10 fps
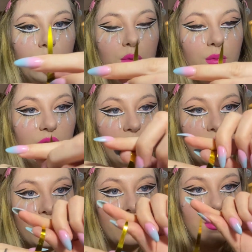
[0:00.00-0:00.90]
with
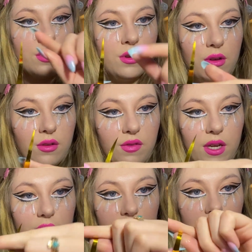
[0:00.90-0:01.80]
your
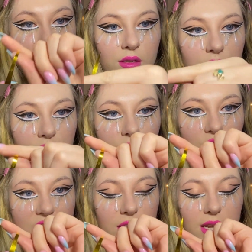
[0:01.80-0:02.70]
fingers, just
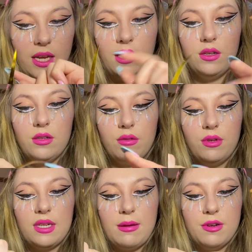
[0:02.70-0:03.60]
gently, don't want
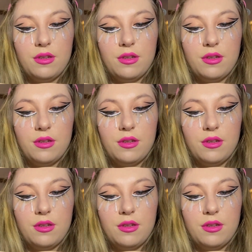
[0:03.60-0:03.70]
to damage